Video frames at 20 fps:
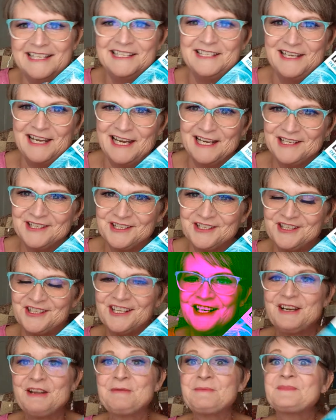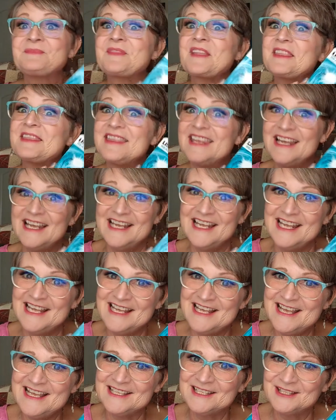dish,
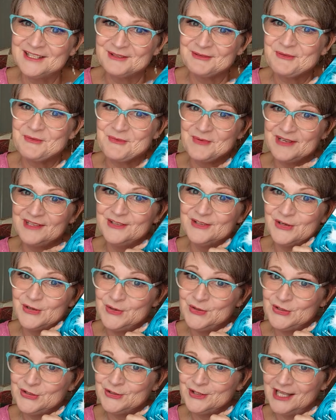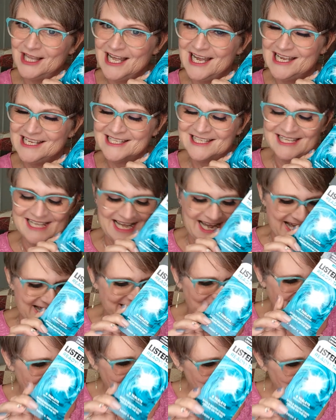this will neutralize that.